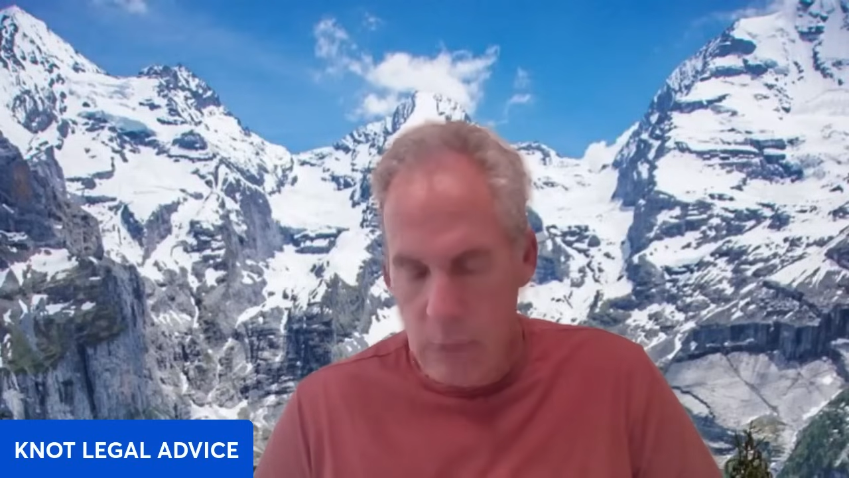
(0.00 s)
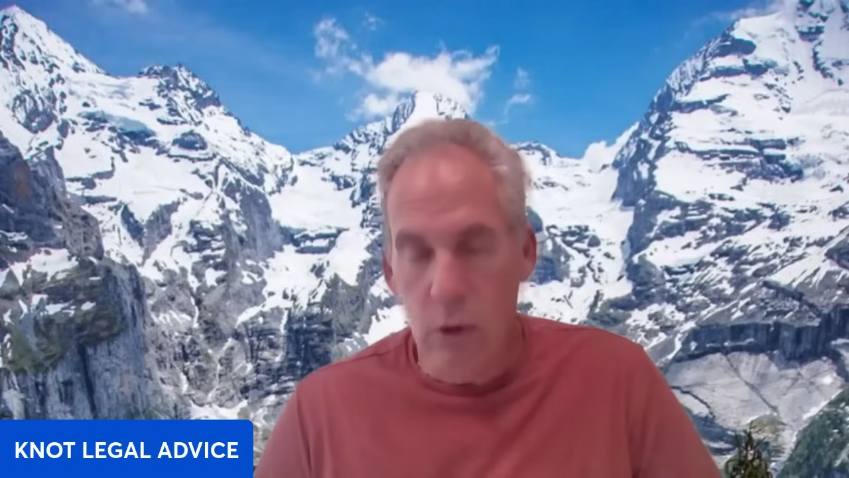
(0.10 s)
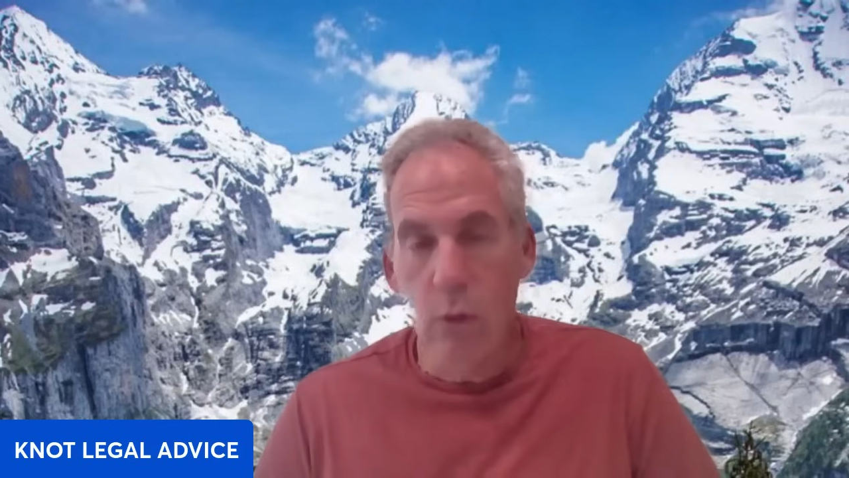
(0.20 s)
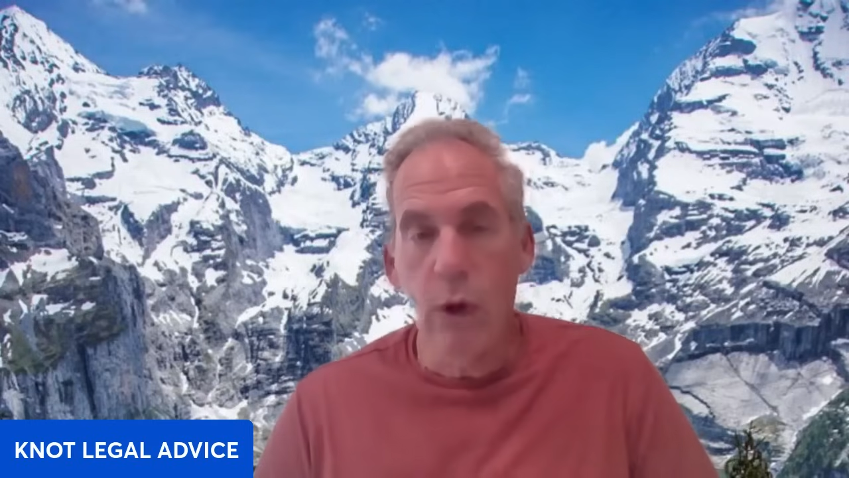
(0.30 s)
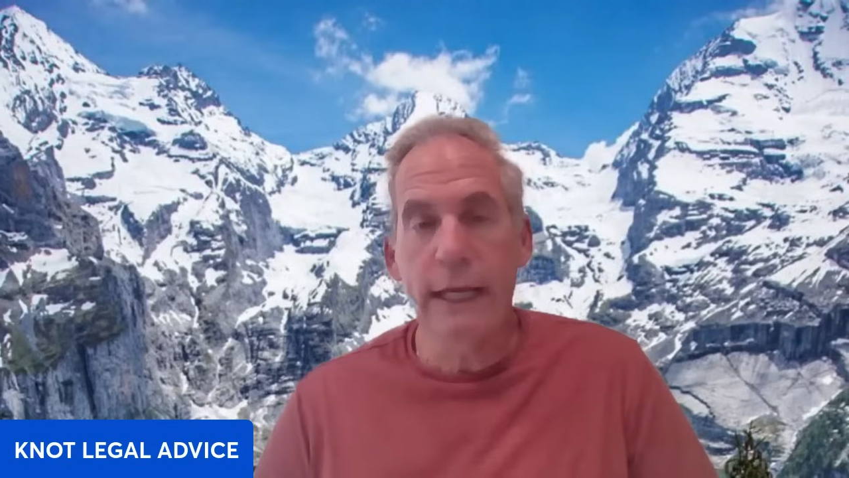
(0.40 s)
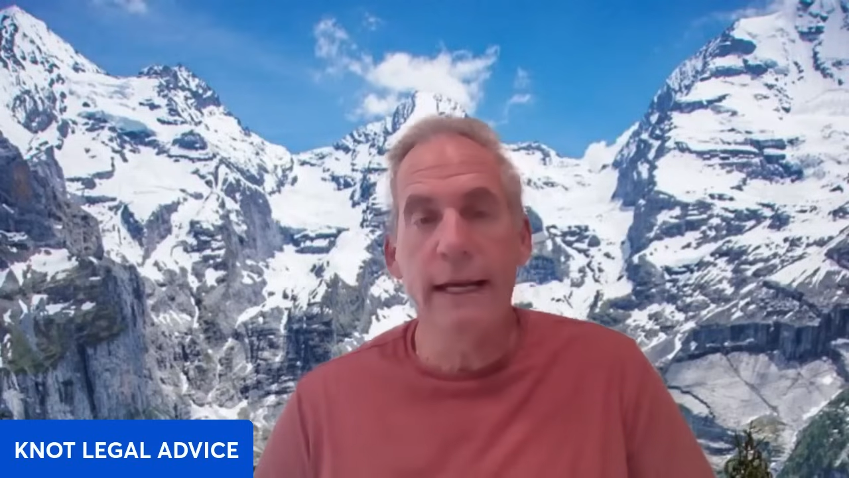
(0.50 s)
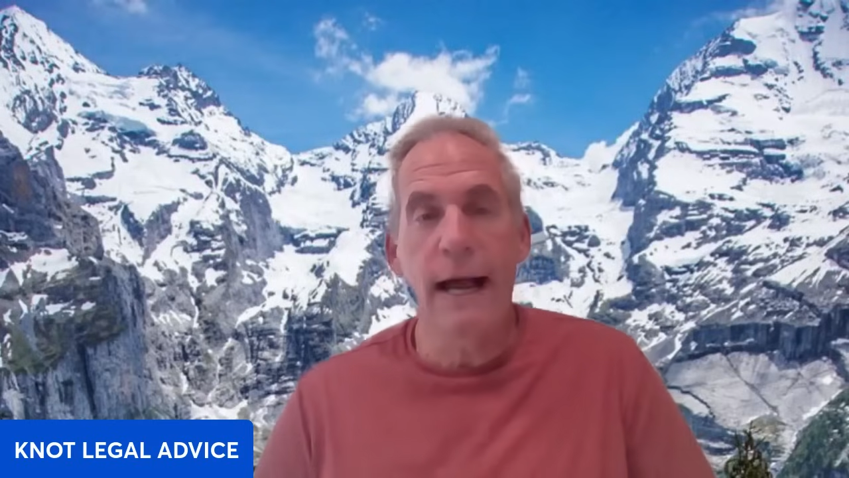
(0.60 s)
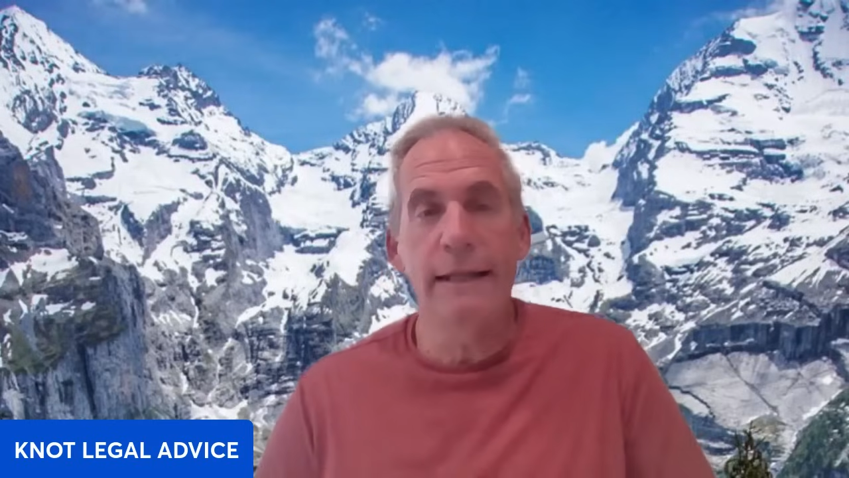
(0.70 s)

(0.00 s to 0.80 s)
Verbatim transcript: we're working on